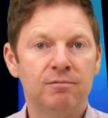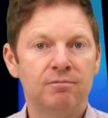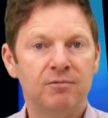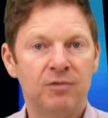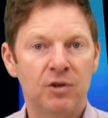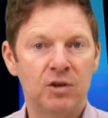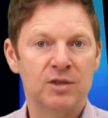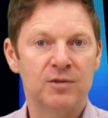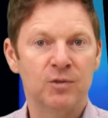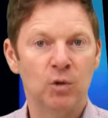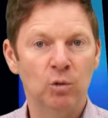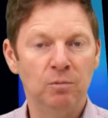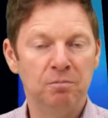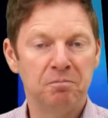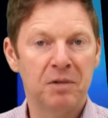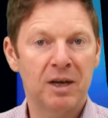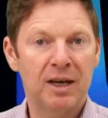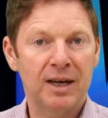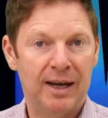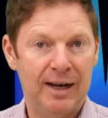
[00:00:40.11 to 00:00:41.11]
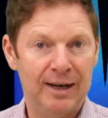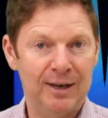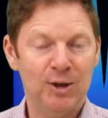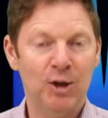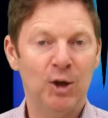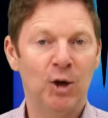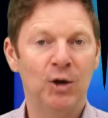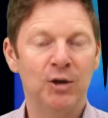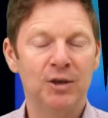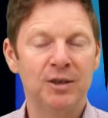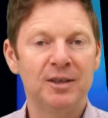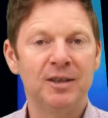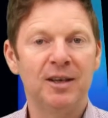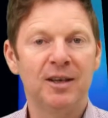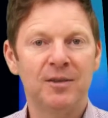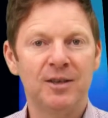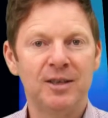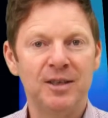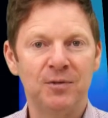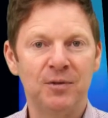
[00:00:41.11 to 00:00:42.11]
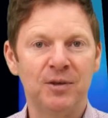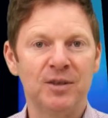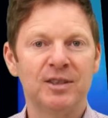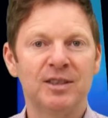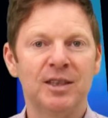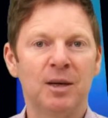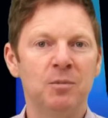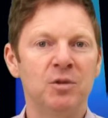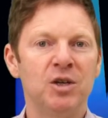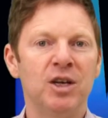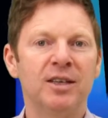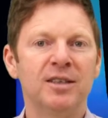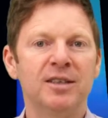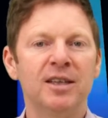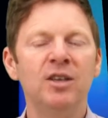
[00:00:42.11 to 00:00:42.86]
first of all, colour-coded the different subjects